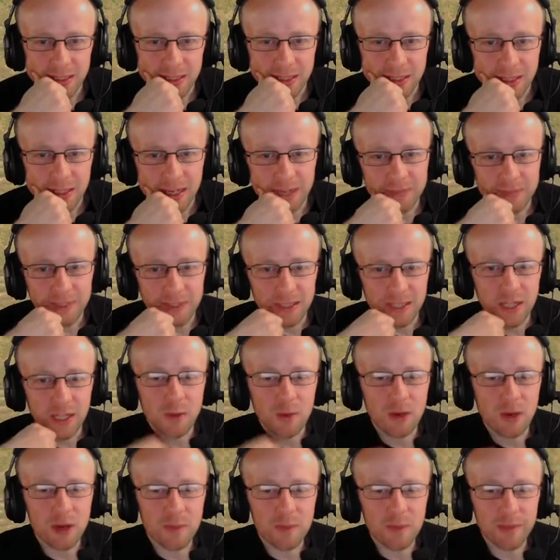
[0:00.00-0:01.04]
I think, you know
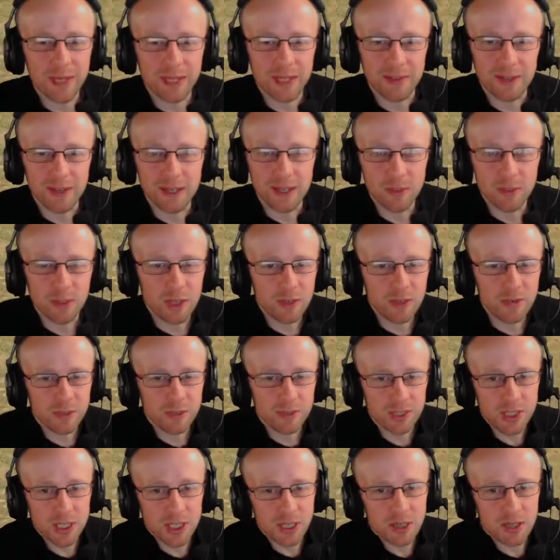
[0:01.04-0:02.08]
what, beggar it. We'll go for
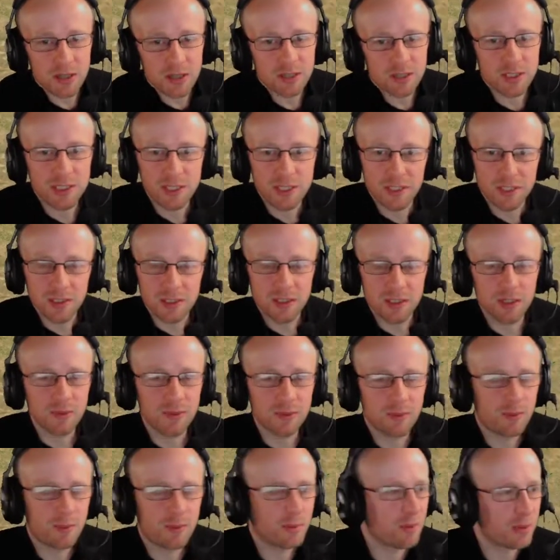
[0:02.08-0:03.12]
the charge. We've
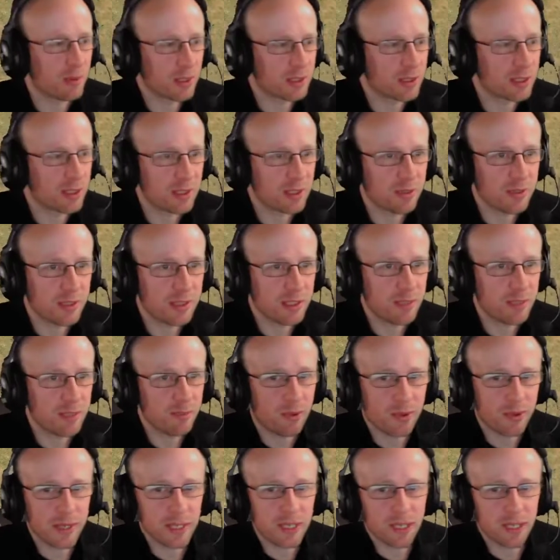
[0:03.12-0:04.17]
got to lose at this
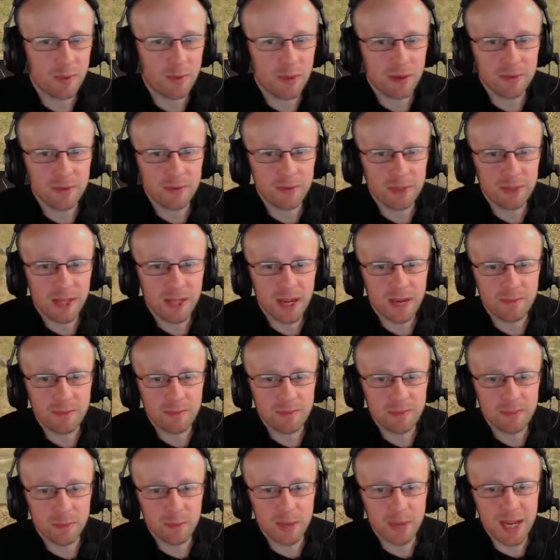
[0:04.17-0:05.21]
point, apart from the game.
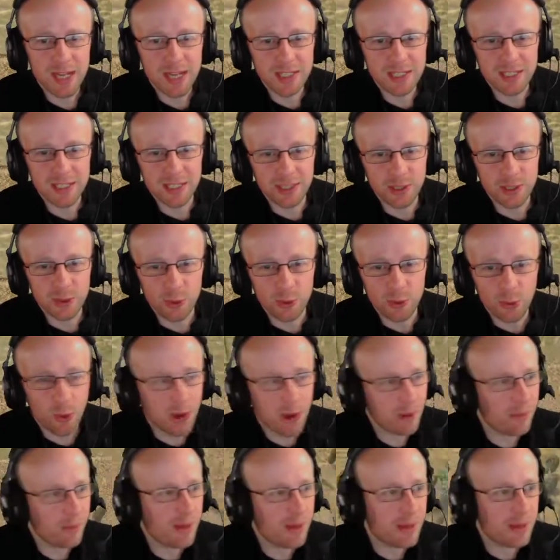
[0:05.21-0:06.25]
But we actually do
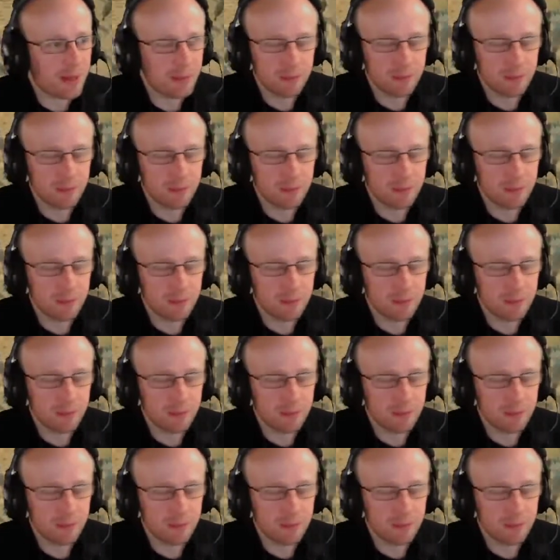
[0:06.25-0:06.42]
quite well.